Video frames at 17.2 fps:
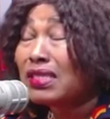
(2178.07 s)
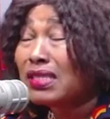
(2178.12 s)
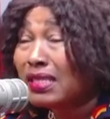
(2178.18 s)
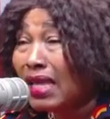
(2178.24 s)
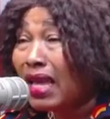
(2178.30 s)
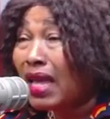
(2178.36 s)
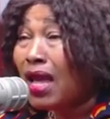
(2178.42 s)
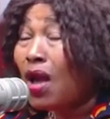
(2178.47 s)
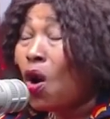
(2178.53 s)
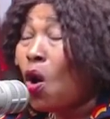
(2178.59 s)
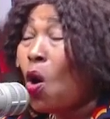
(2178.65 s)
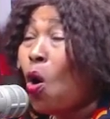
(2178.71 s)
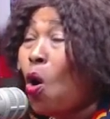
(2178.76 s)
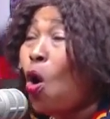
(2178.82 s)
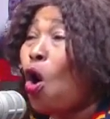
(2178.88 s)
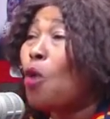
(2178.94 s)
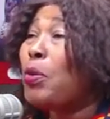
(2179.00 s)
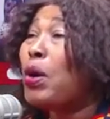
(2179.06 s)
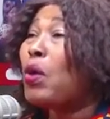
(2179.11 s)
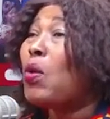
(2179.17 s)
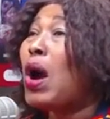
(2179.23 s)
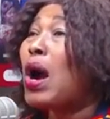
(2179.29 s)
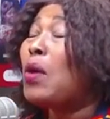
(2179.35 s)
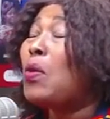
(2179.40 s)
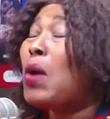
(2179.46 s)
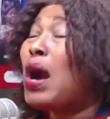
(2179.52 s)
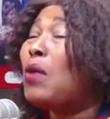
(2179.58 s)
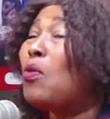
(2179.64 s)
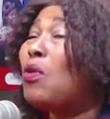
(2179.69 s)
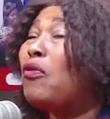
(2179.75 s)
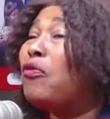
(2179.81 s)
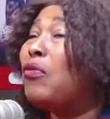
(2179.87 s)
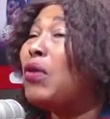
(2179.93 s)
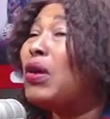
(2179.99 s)
say obekwa akwa
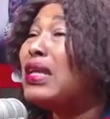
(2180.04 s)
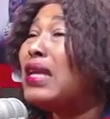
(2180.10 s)
ye